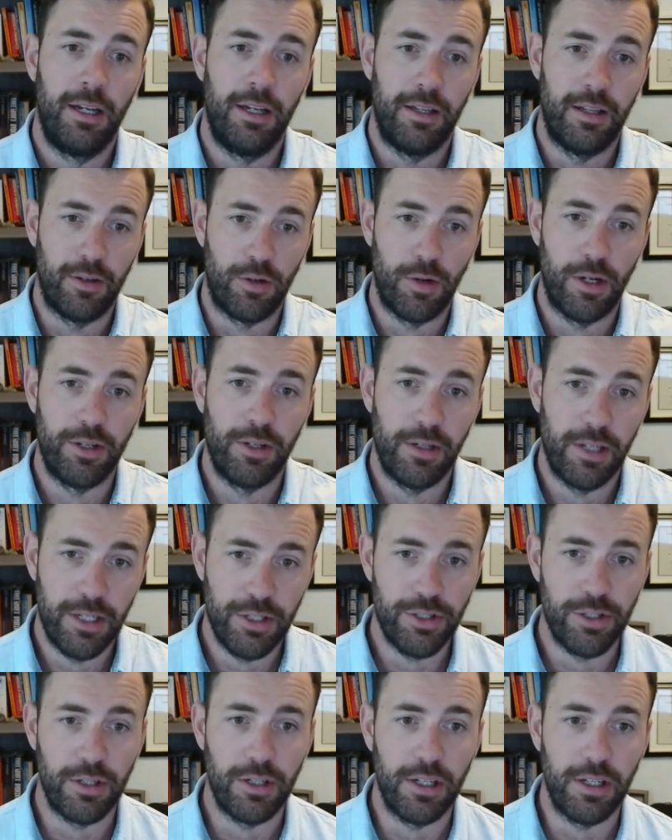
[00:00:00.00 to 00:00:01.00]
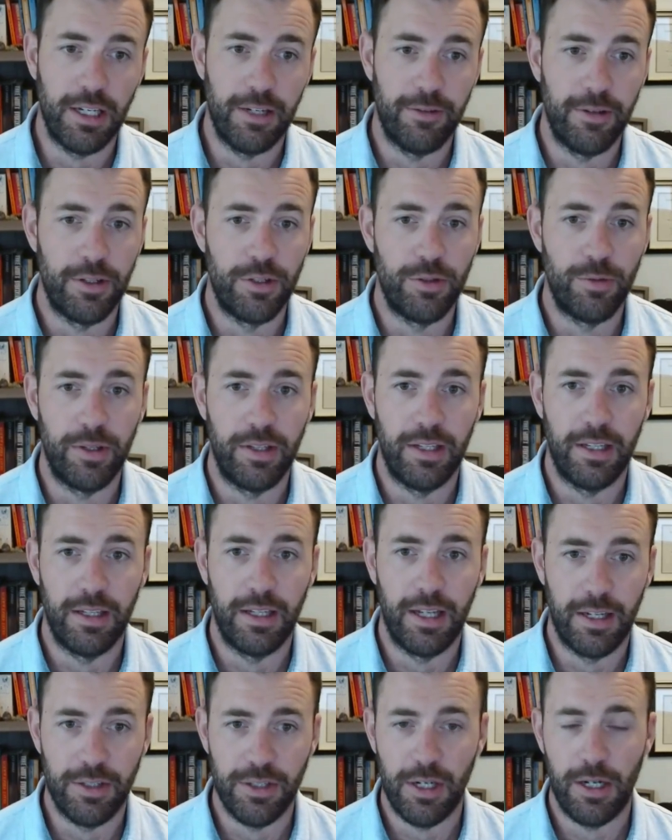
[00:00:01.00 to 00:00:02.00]
The crenulation cleavage within
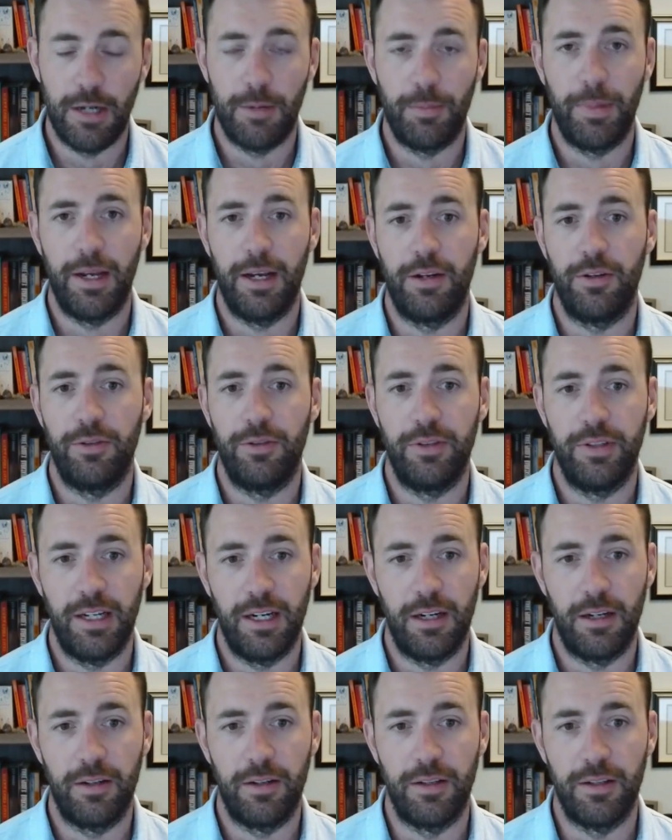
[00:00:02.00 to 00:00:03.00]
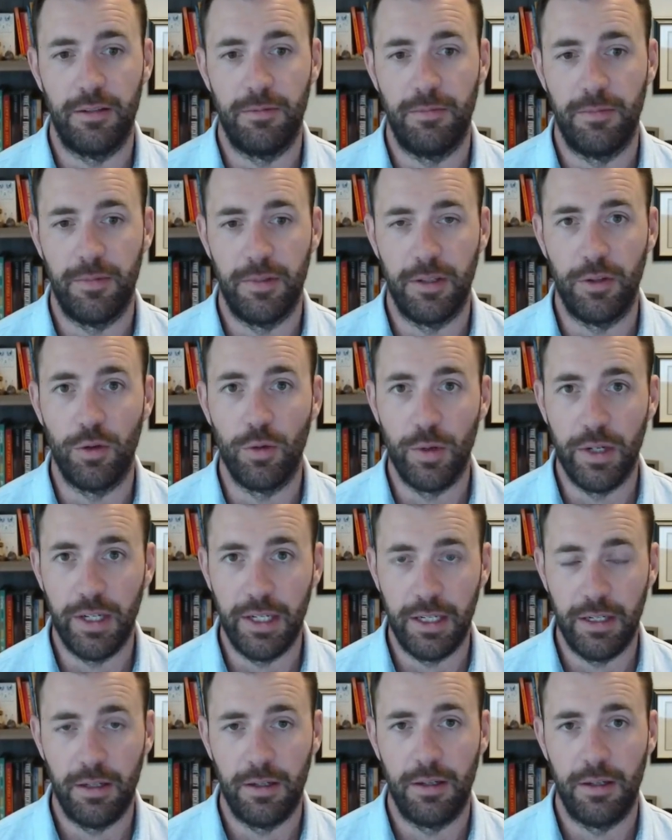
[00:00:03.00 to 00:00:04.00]
that top panel there, the
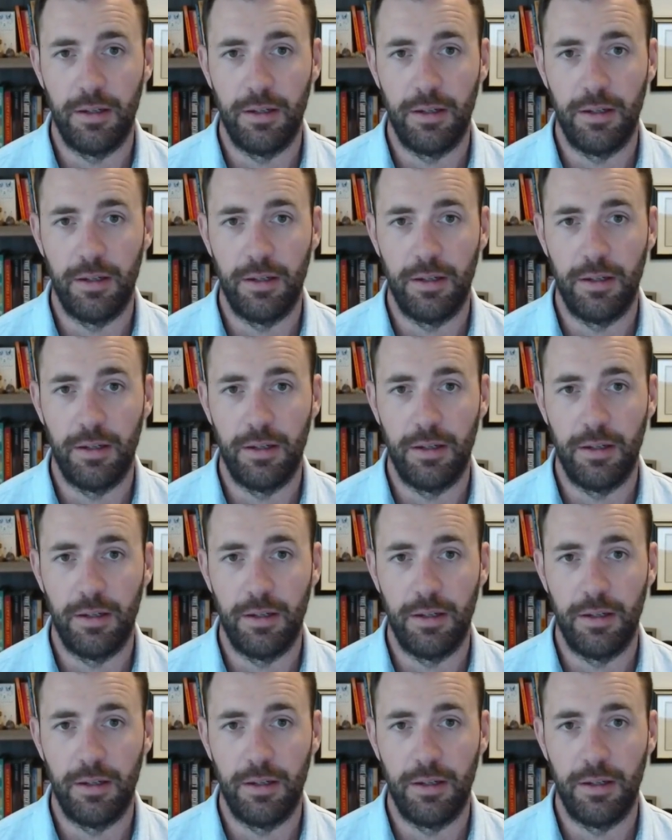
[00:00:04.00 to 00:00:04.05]
green